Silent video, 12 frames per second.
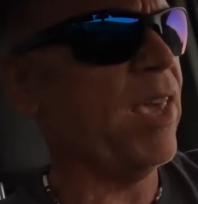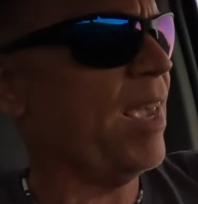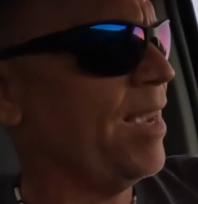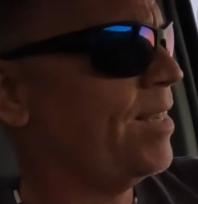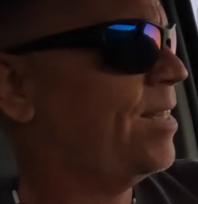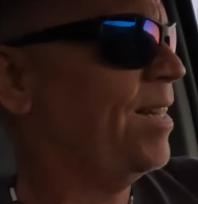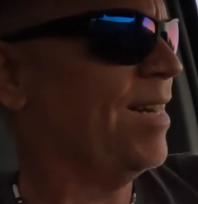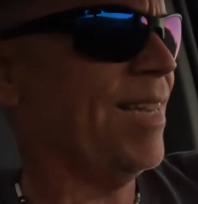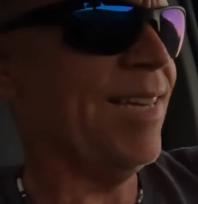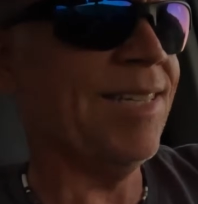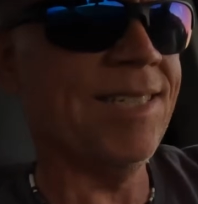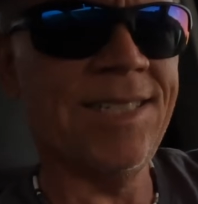things and
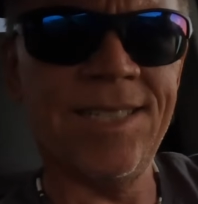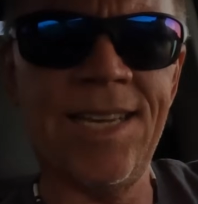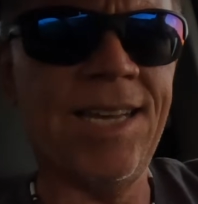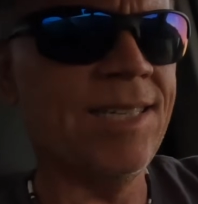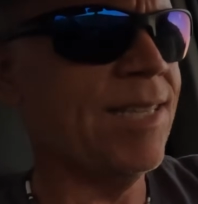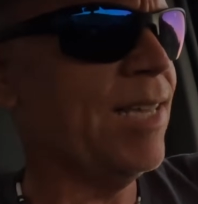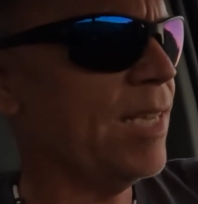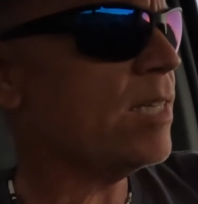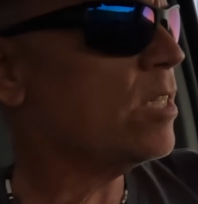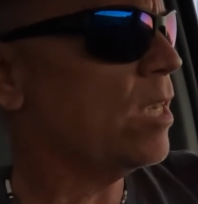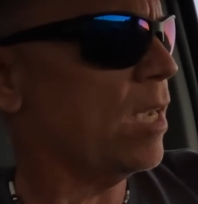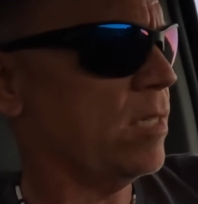he says,
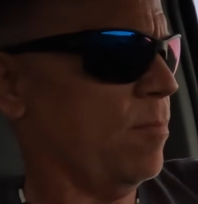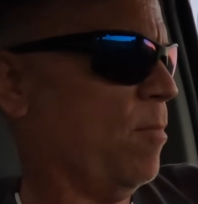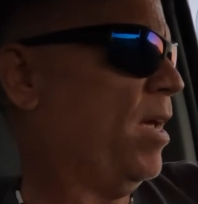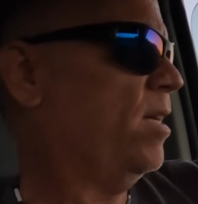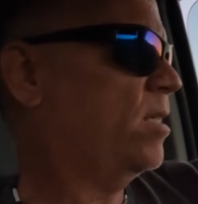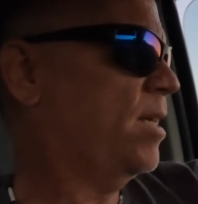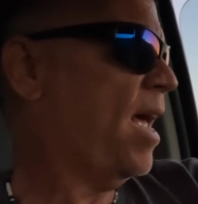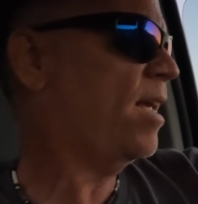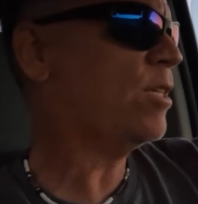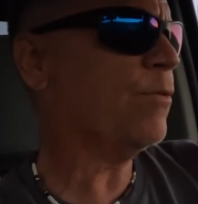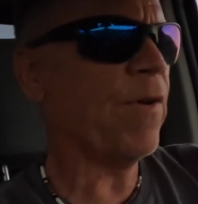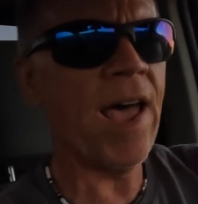This doesn't make
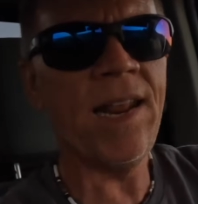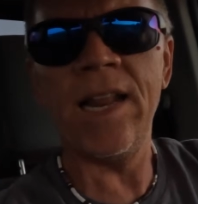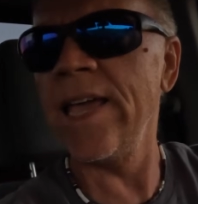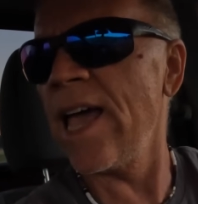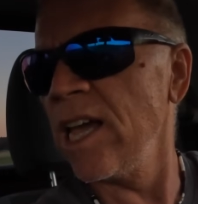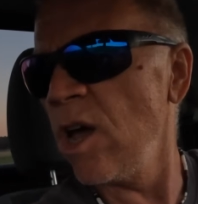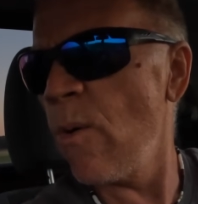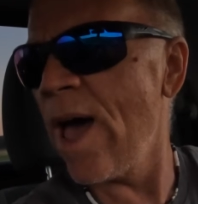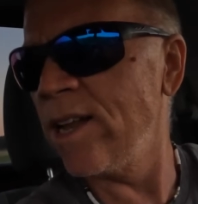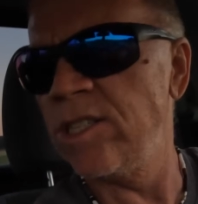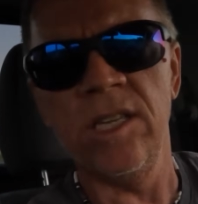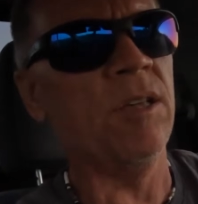sense. Finally, I go
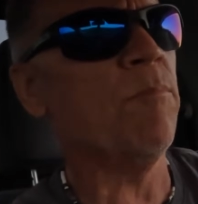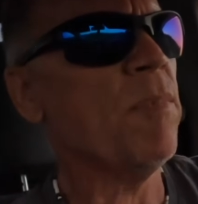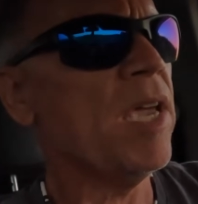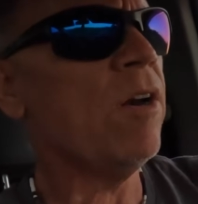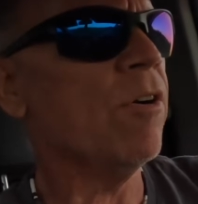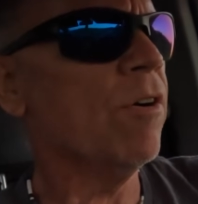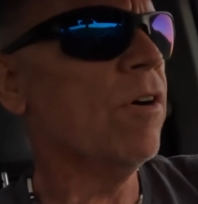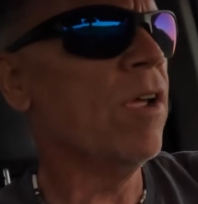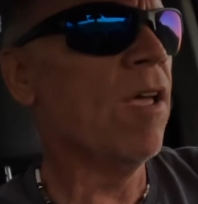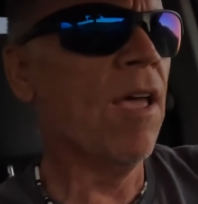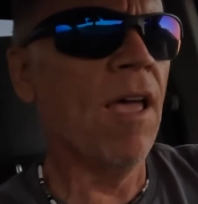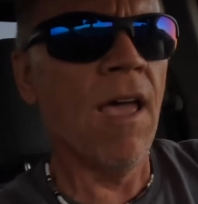out to the meter
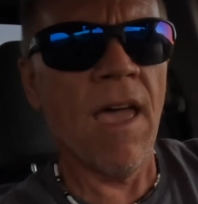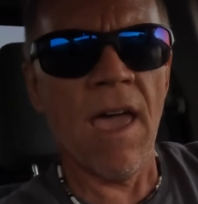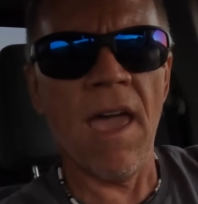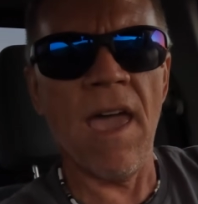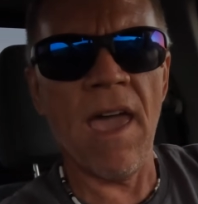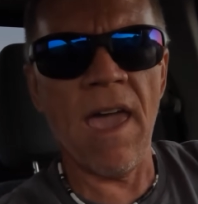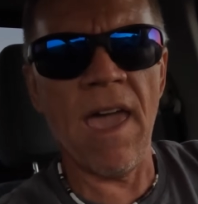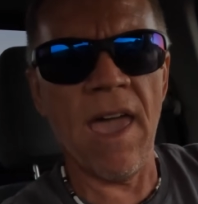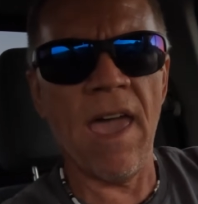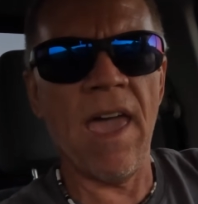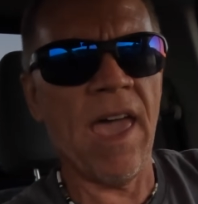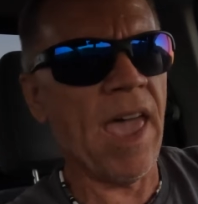
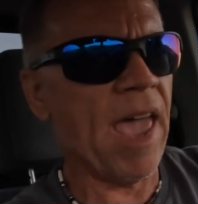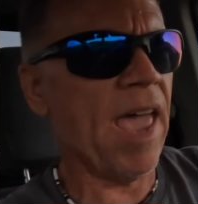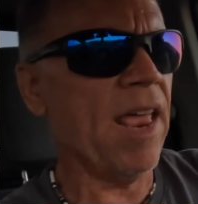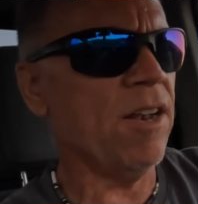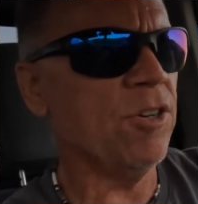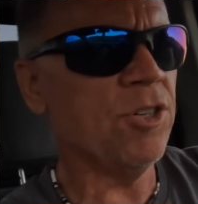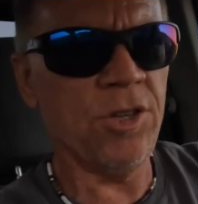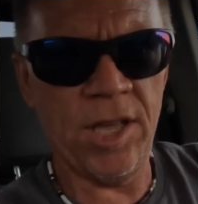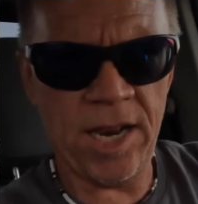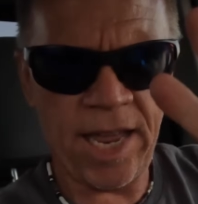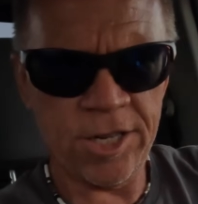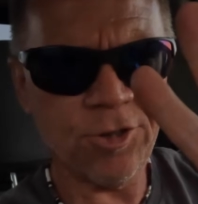and to
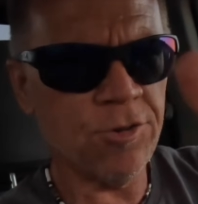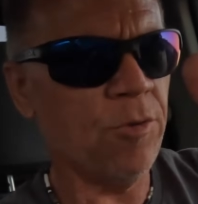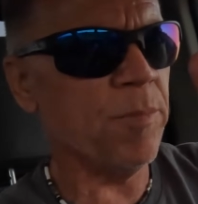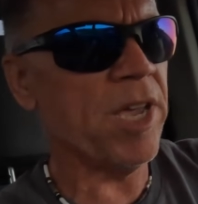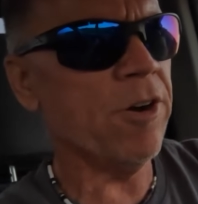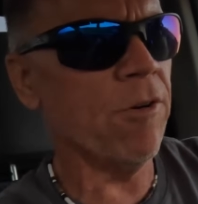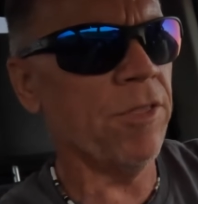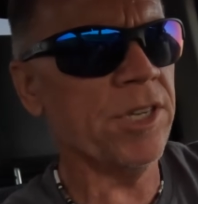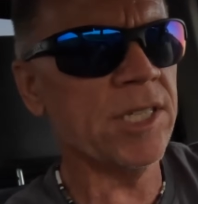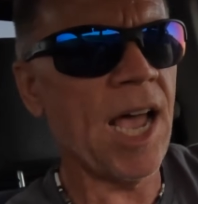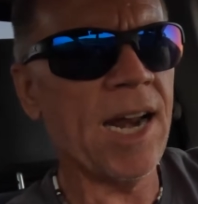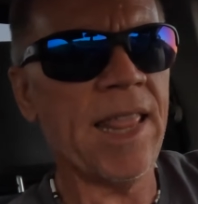the electrical meter on the
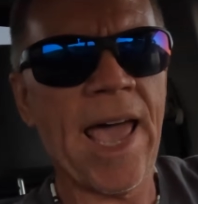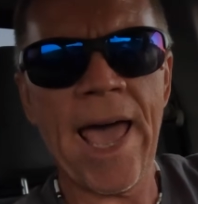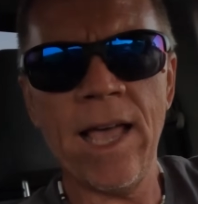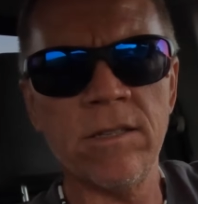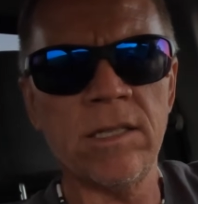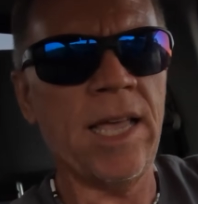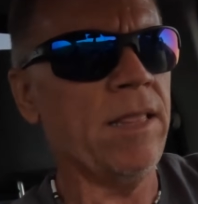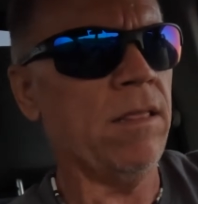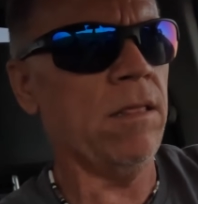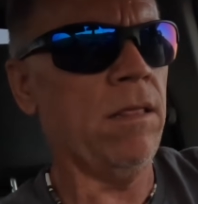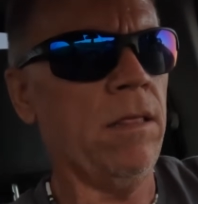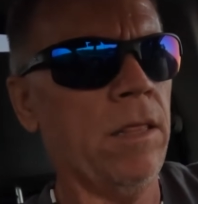side of the house,
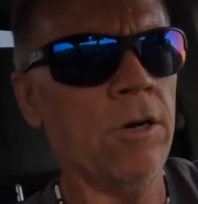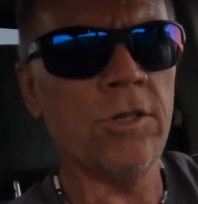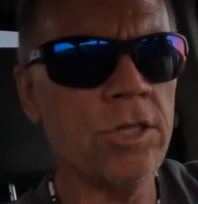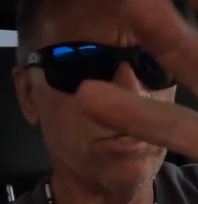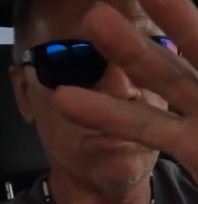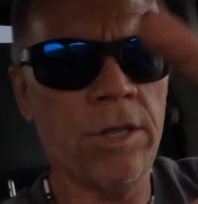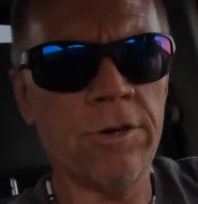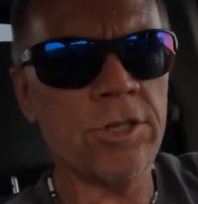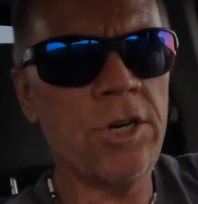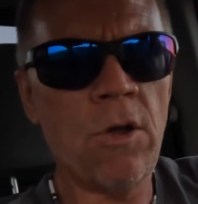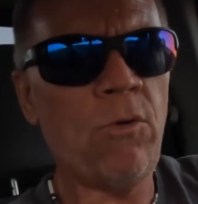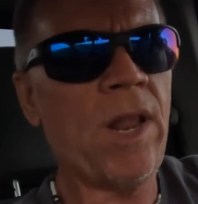and there's
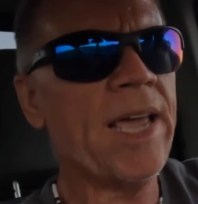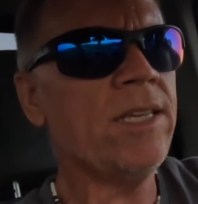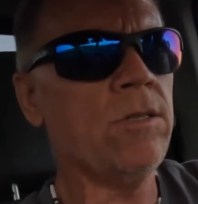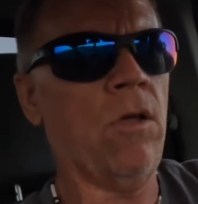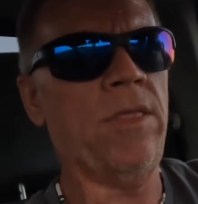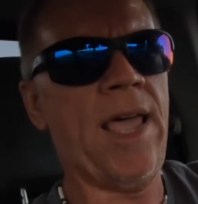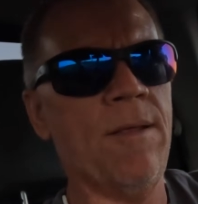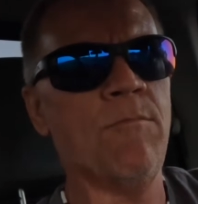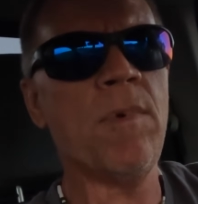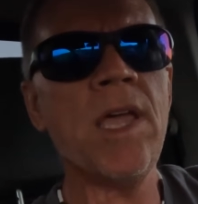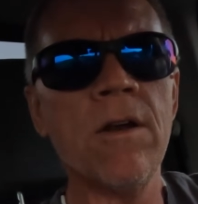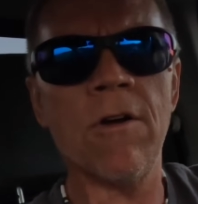there's no lights on that
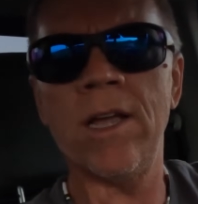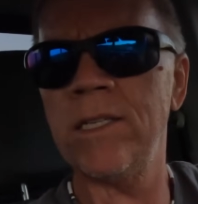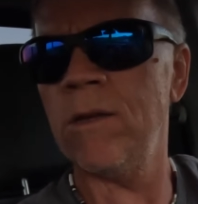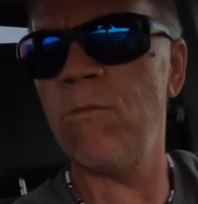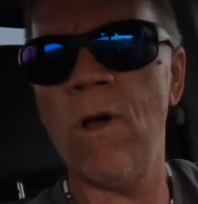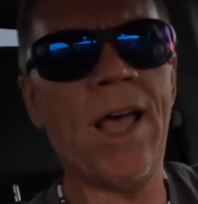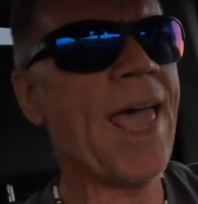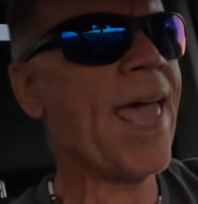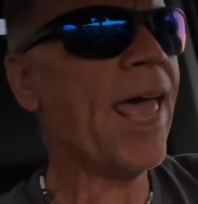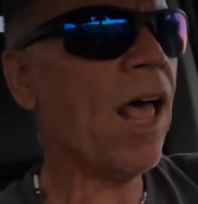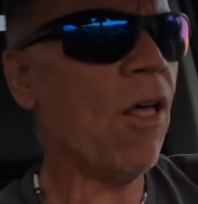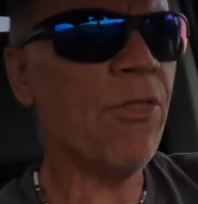meter. I said, well,
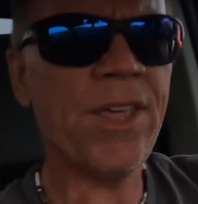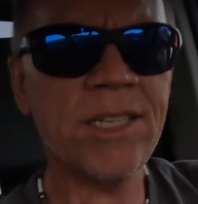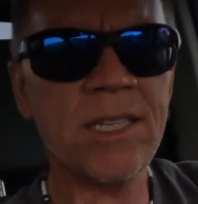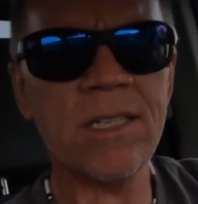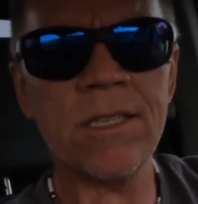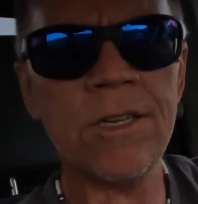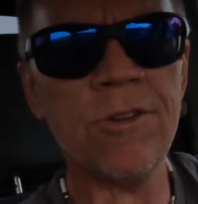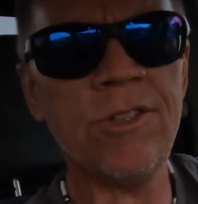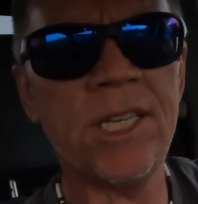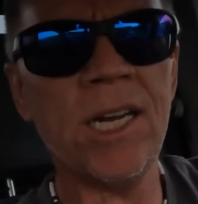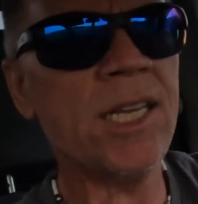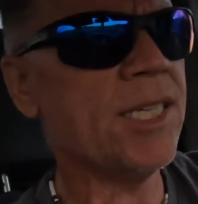hell, this is the
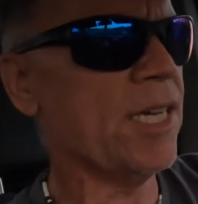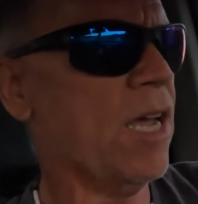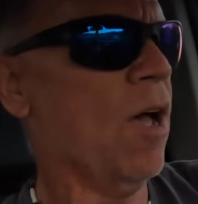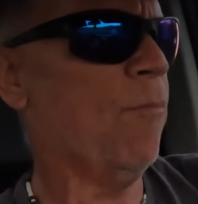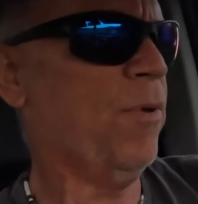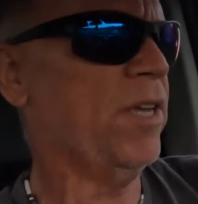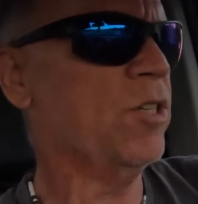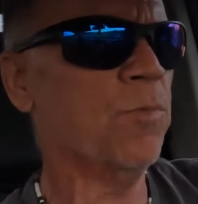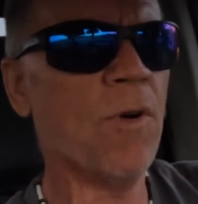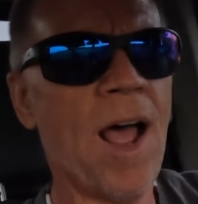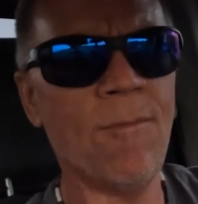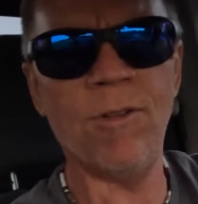utility company's
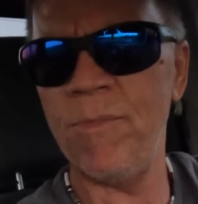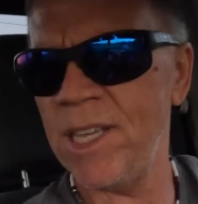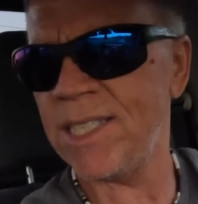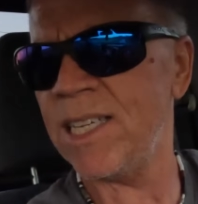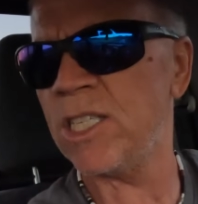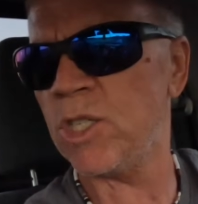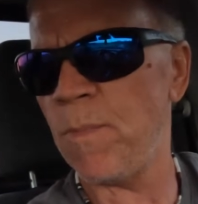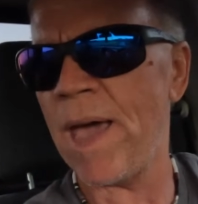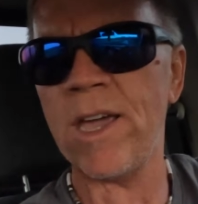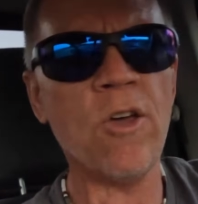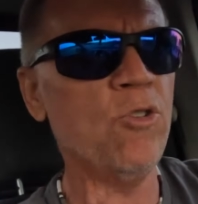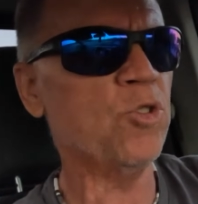problem. This is
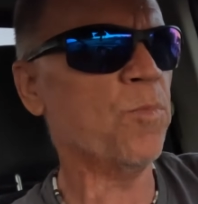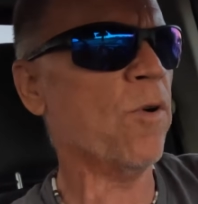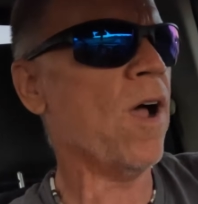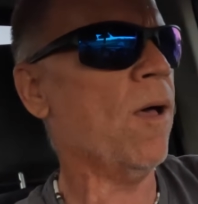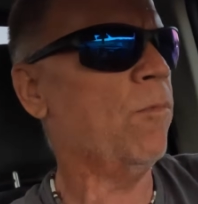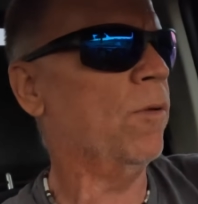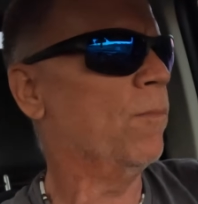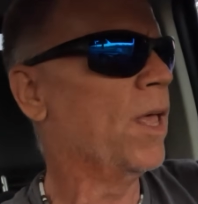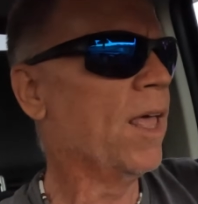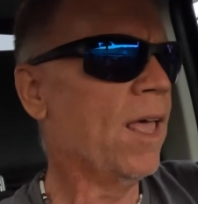Smeco's problem.